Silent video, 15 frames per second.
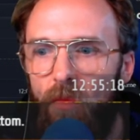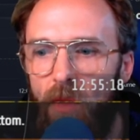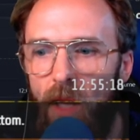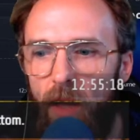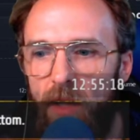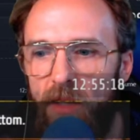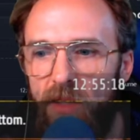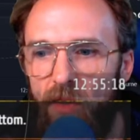
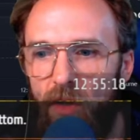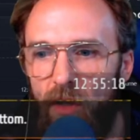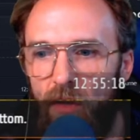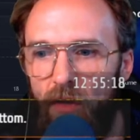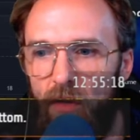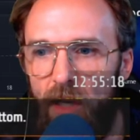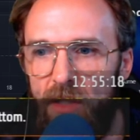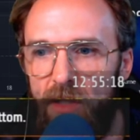Yeah, that's
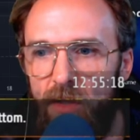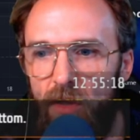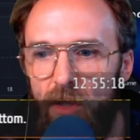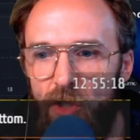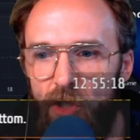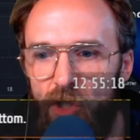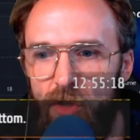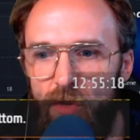looking that's
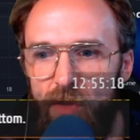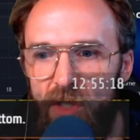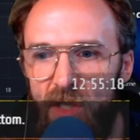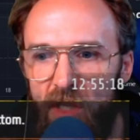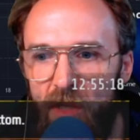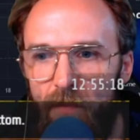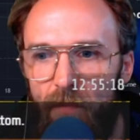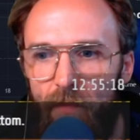looking
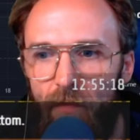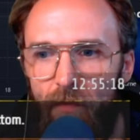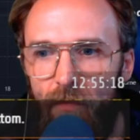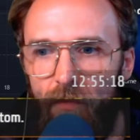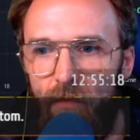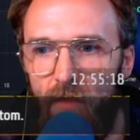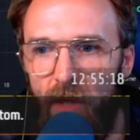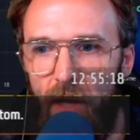juicy.
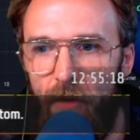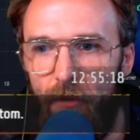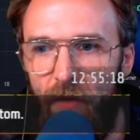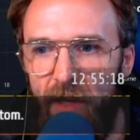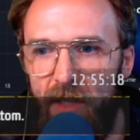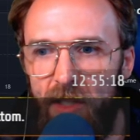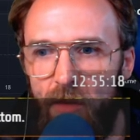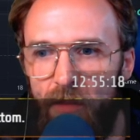Yeah,
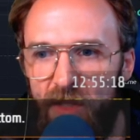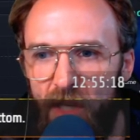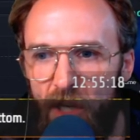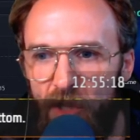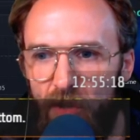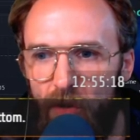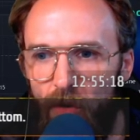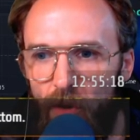Phantom is
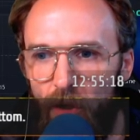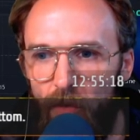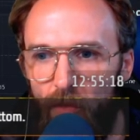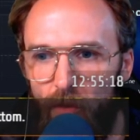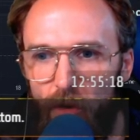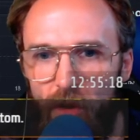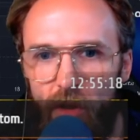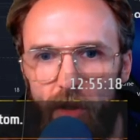actually looking
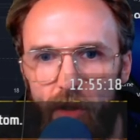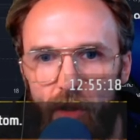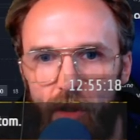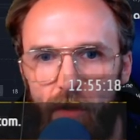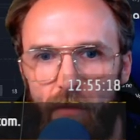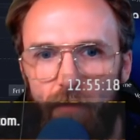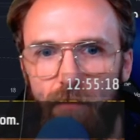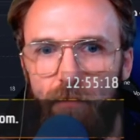really
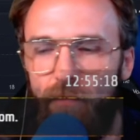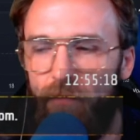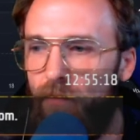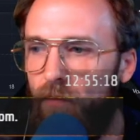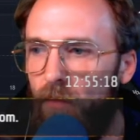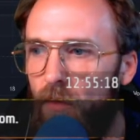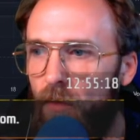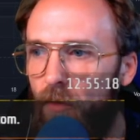good.
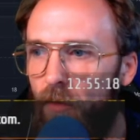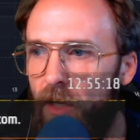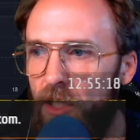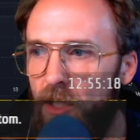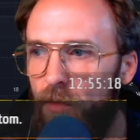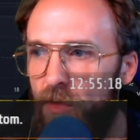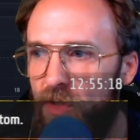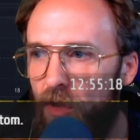
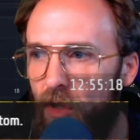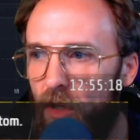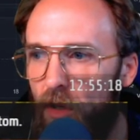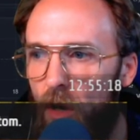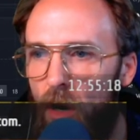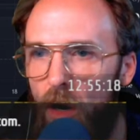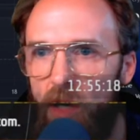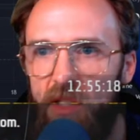Phantom is looking
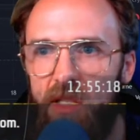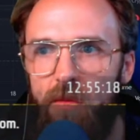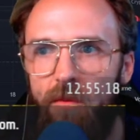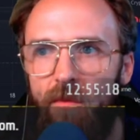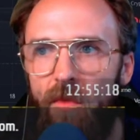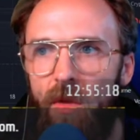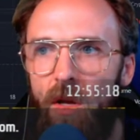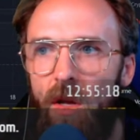
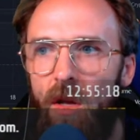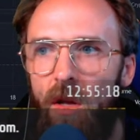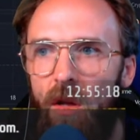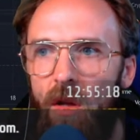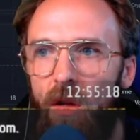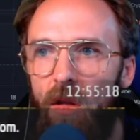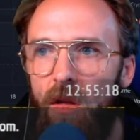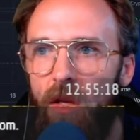awesome.
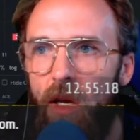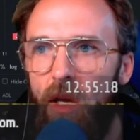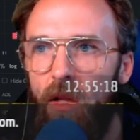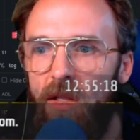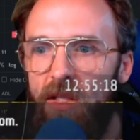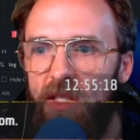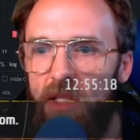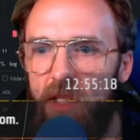Yeah,
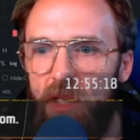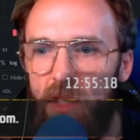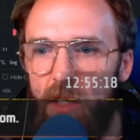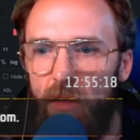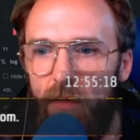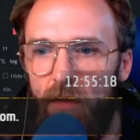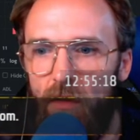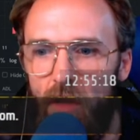let's
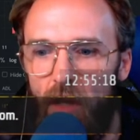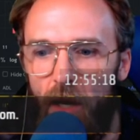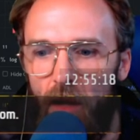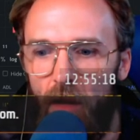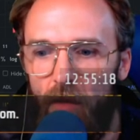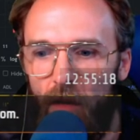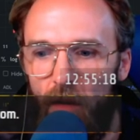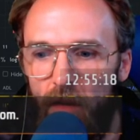see.
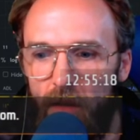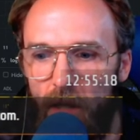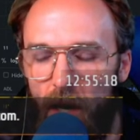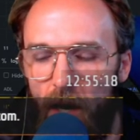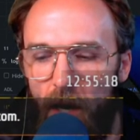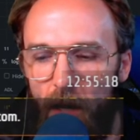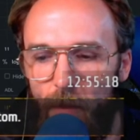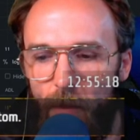Yeah. Yeah,
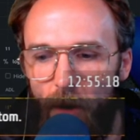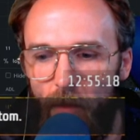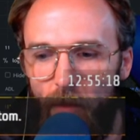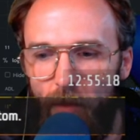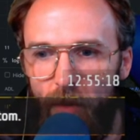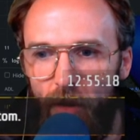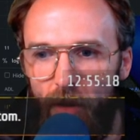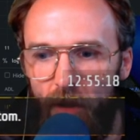high
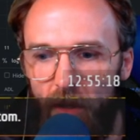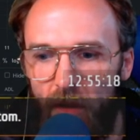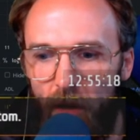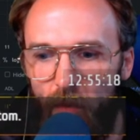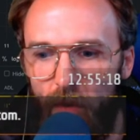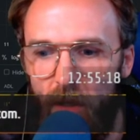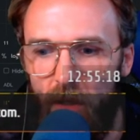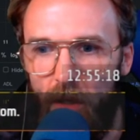probability
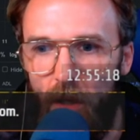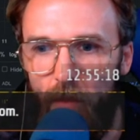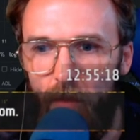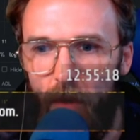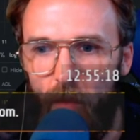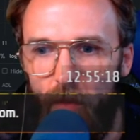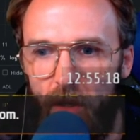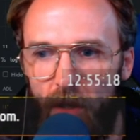that we end up
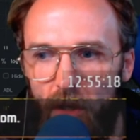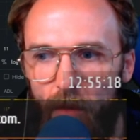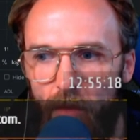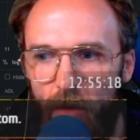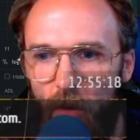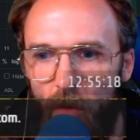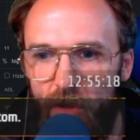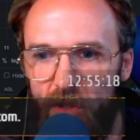that we end
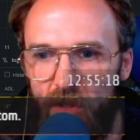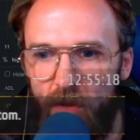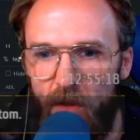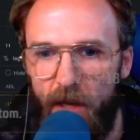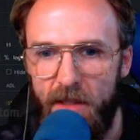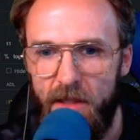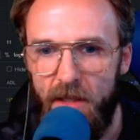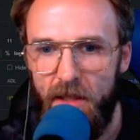up going to
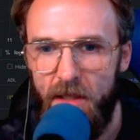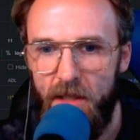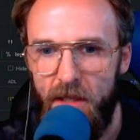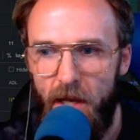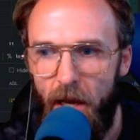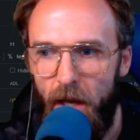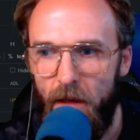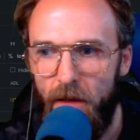that
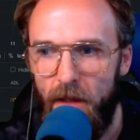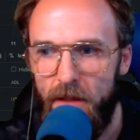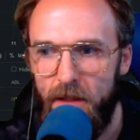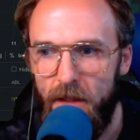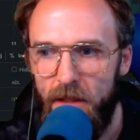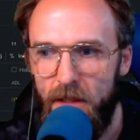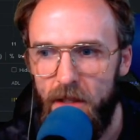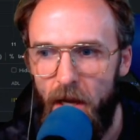sixty-eight, that
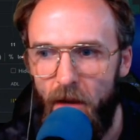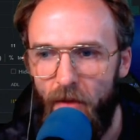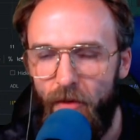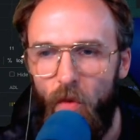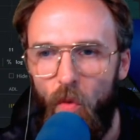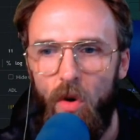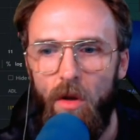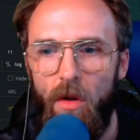sixty-eight point
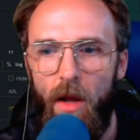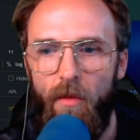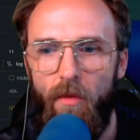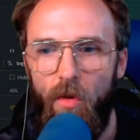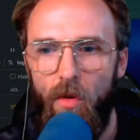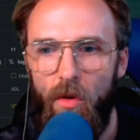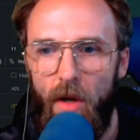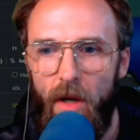four
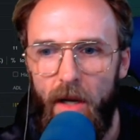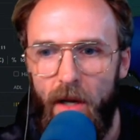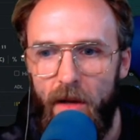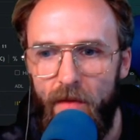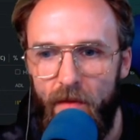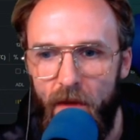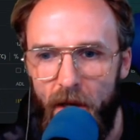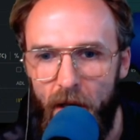level,
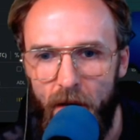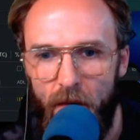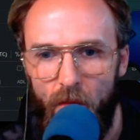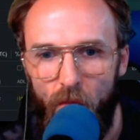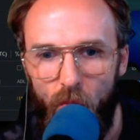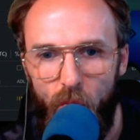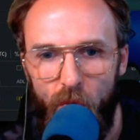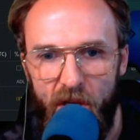and
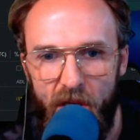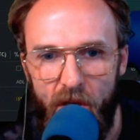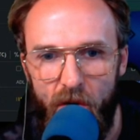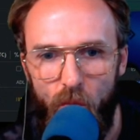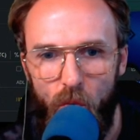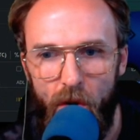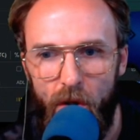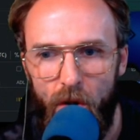then we
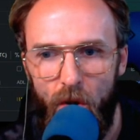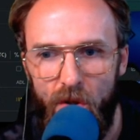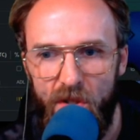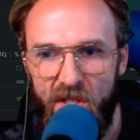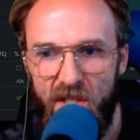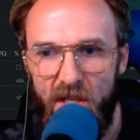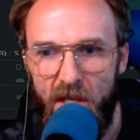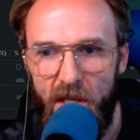will
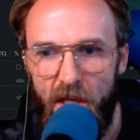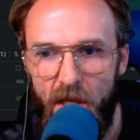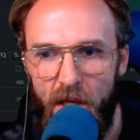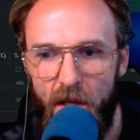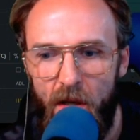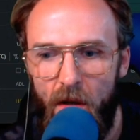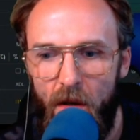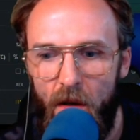
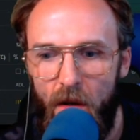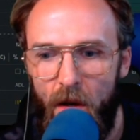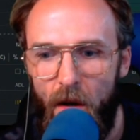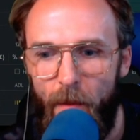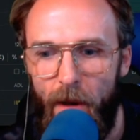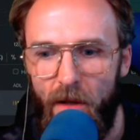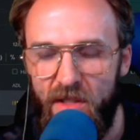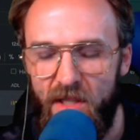see
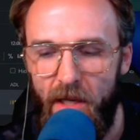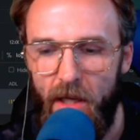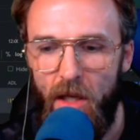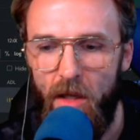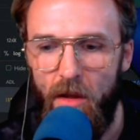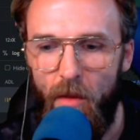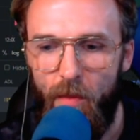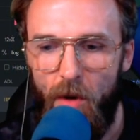about
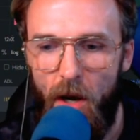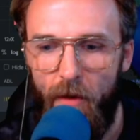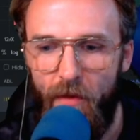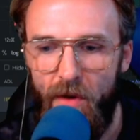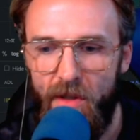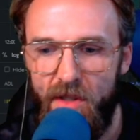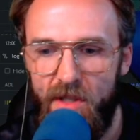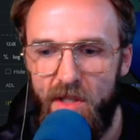taking the
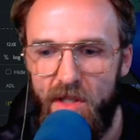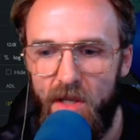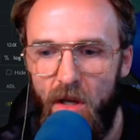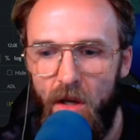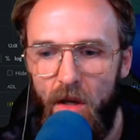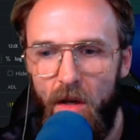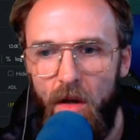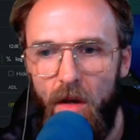profits
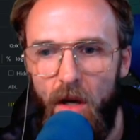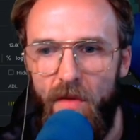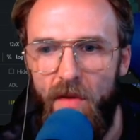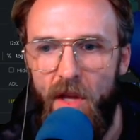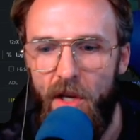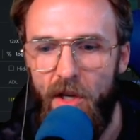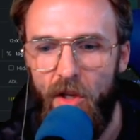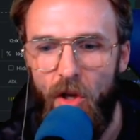and
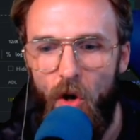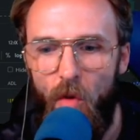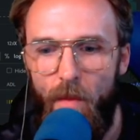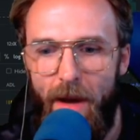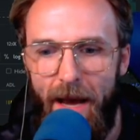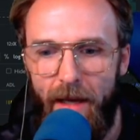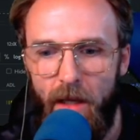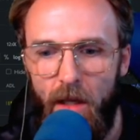then go
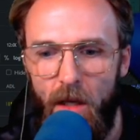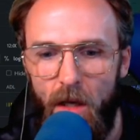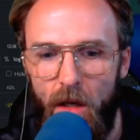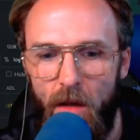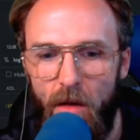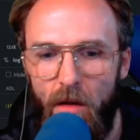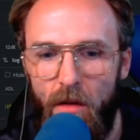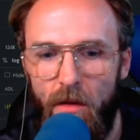back
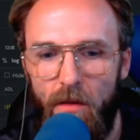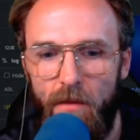in